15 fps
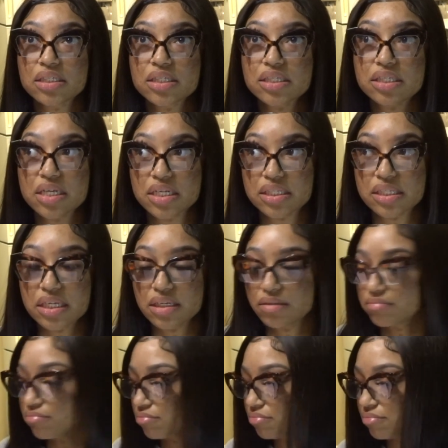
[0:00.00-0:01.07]
citizen.
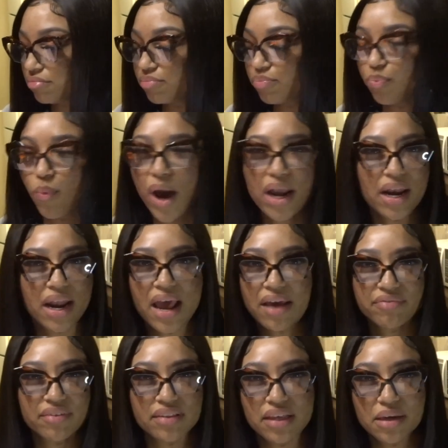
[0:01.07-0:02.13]
Why did I have
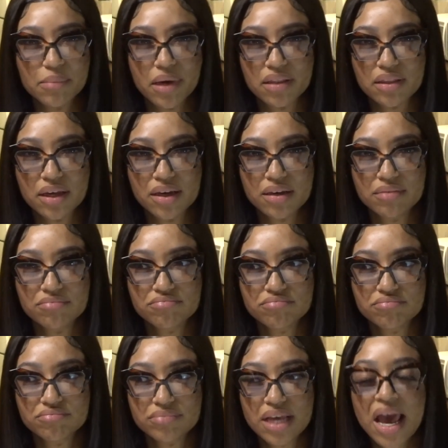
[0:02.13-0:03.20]
to think about that?
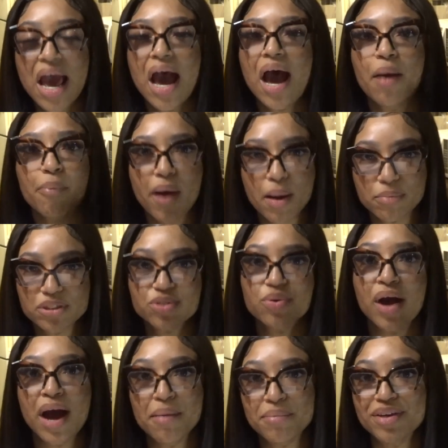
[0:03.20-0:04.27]
I promise you
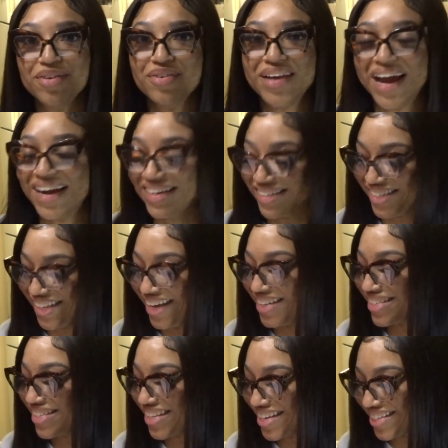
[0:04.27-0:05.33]
I'm a United States
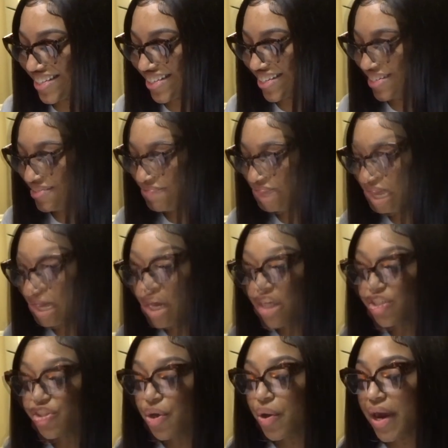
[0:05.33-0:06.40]
citizen.
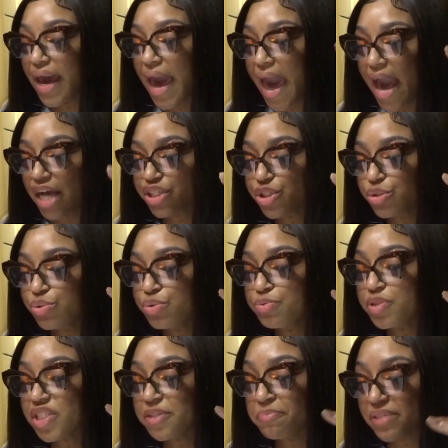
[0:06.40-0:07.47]
So it asks you
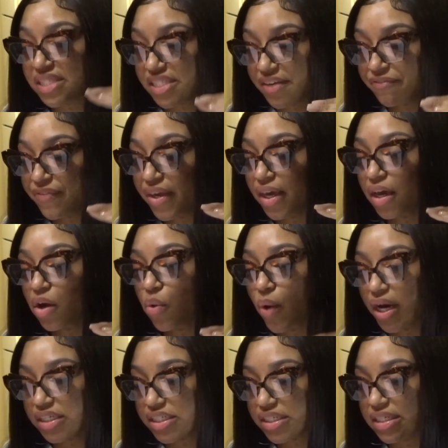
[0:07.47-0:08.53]
specific
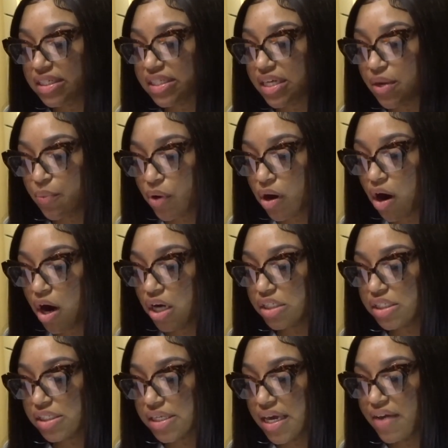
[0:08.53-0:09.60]
questions in
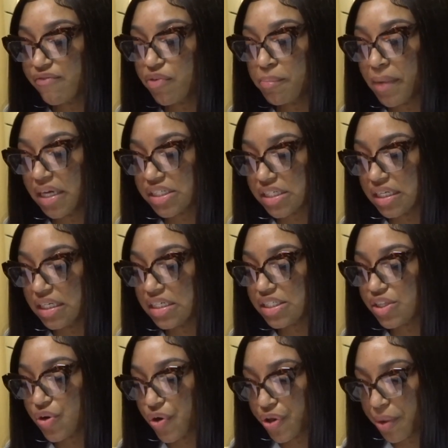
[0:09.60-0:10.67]
regards to information listed
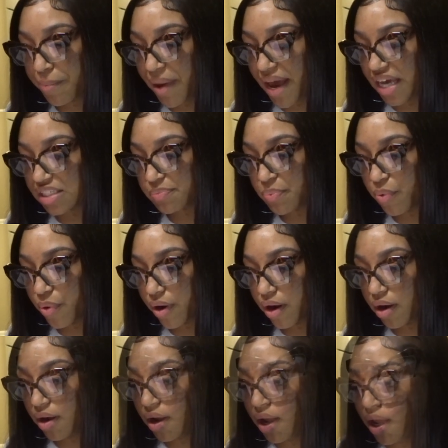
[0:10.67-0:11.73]
on your passport.
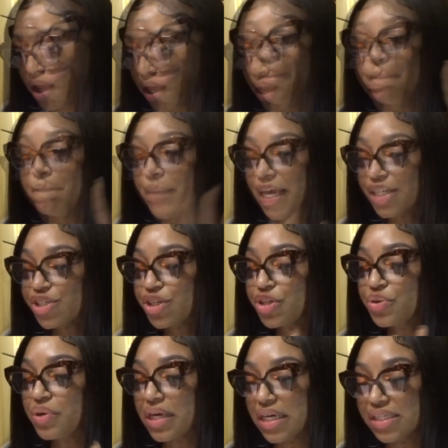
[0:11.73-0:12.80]
Make sure
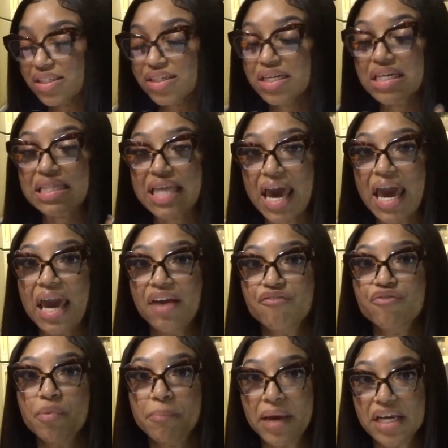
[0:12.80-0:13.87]
you enter that
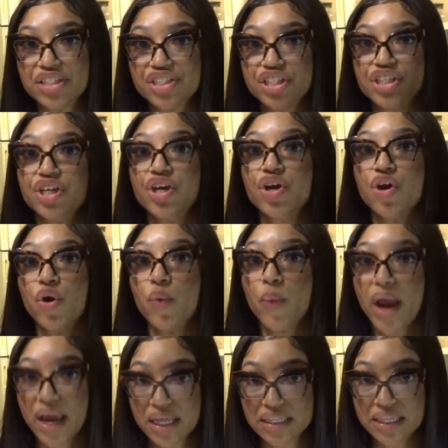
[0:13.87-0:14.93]
information
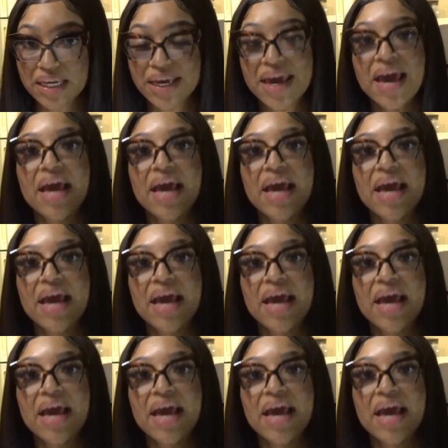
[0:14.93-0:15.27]
correctly.